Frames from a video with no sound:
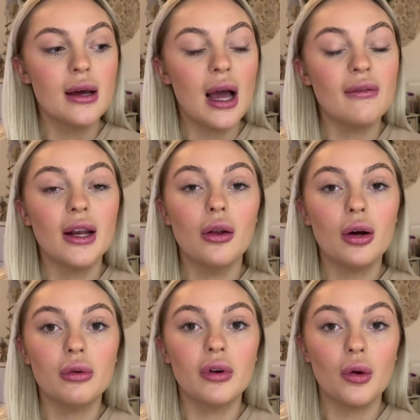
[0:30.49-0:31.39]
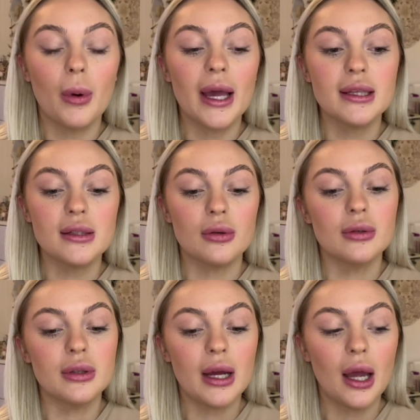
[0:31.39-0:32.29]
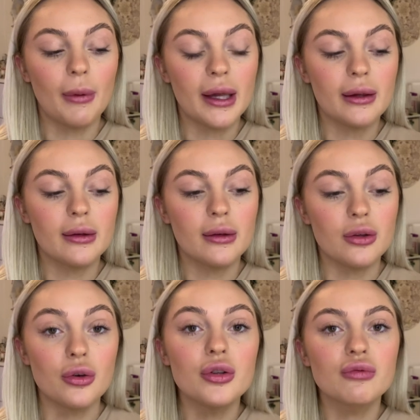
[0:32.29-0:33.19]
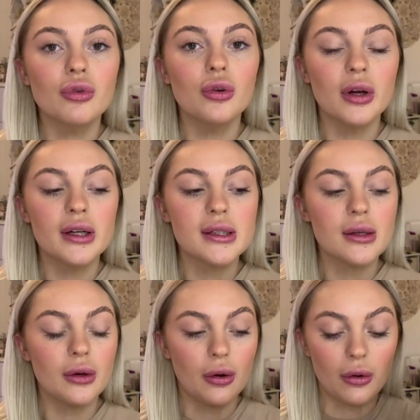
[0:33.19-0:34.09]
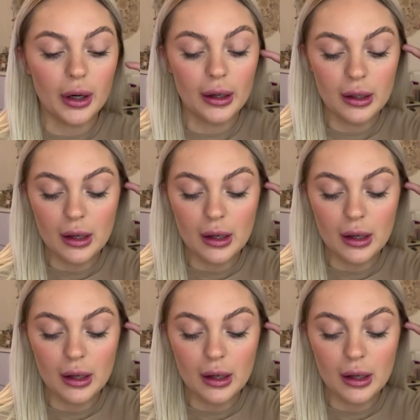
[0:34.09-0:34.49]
I've had a lot of requests on how I use rollers or